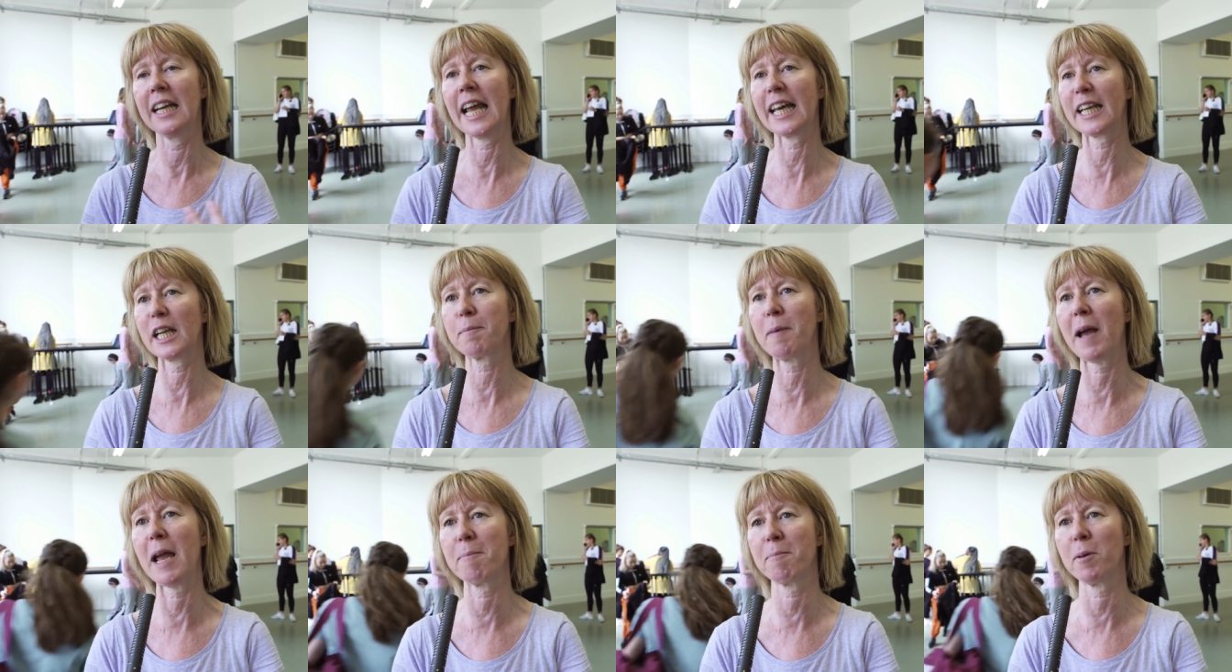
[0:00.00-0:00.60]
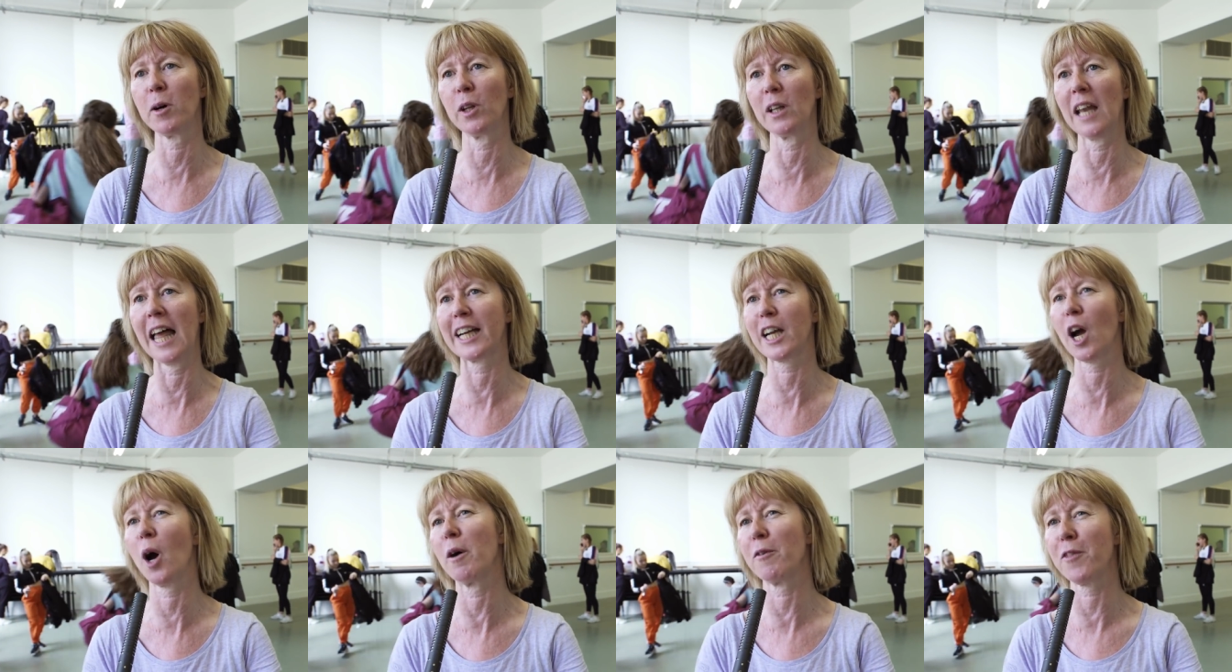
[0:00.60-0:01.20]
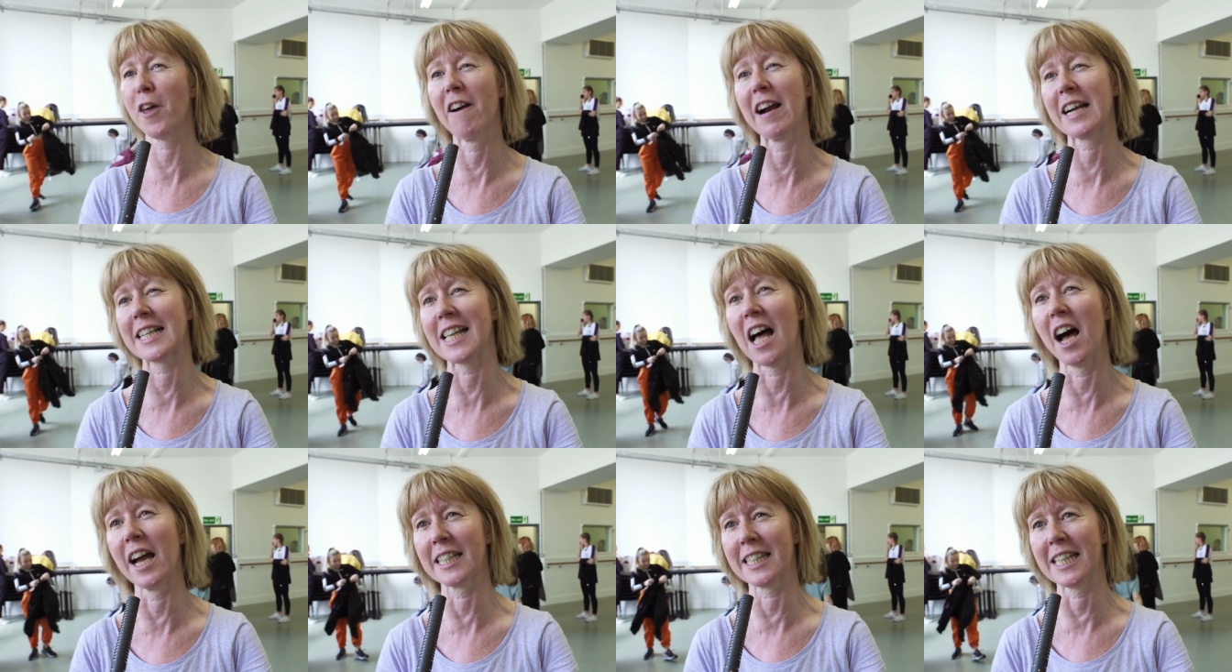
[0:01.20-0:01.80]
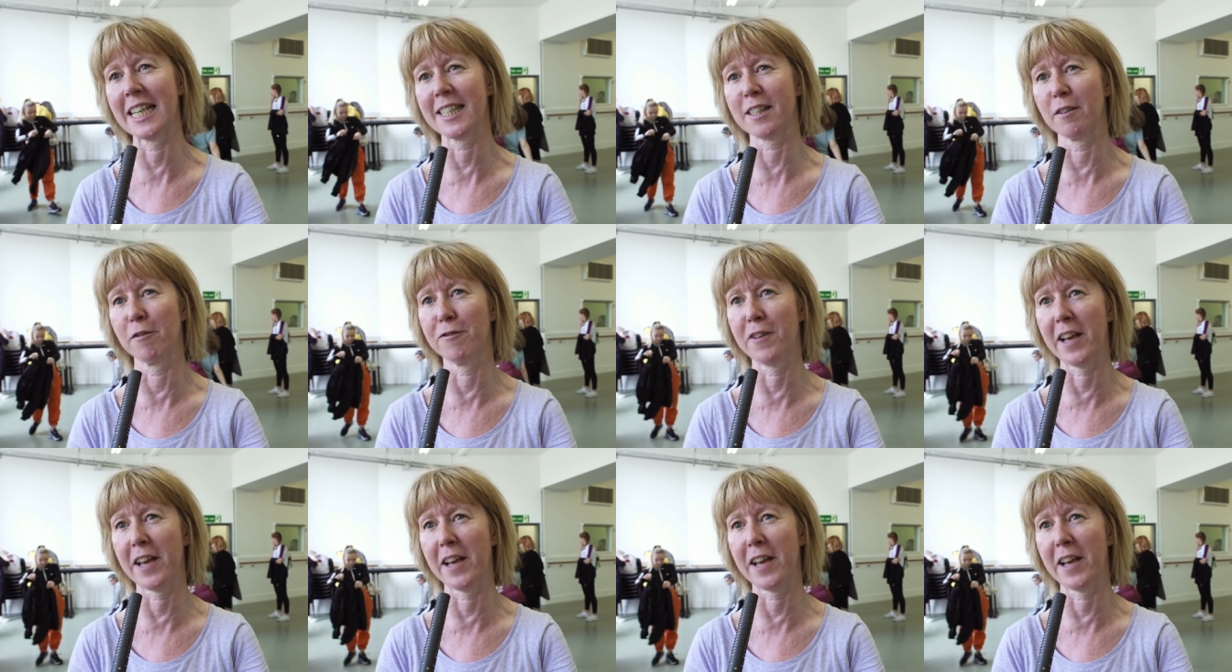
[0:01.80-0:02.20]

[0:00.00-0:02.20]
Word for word: letting people let go of their anxieties and